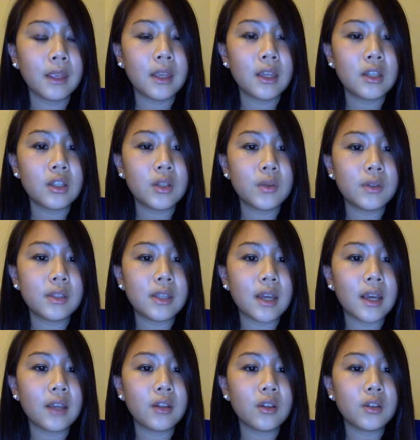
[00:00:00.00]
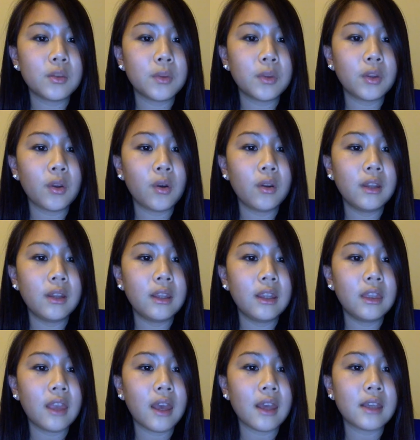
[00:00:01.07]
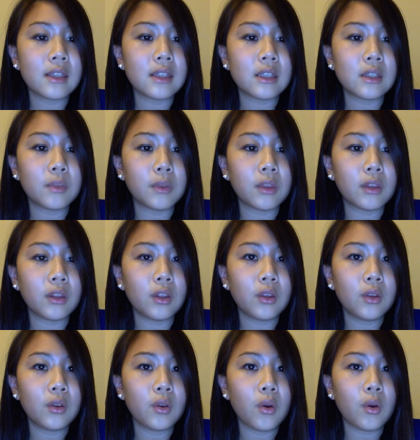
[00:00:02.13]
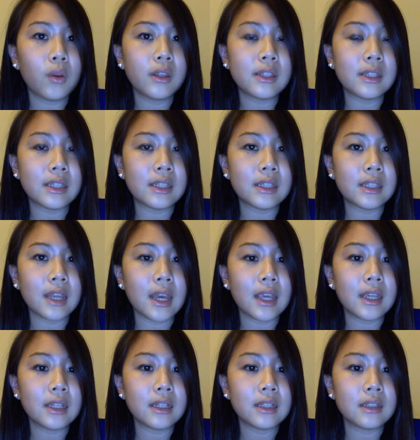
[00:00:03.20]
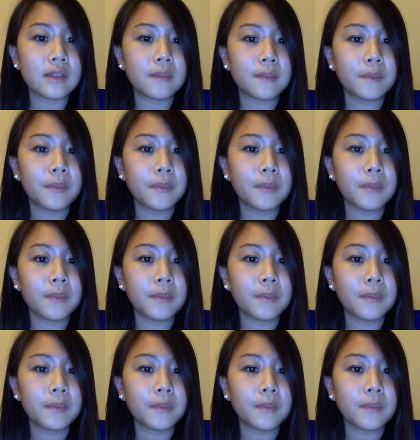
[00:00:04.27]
She was diagnosed with cholelithiasis with acute cholecystitis,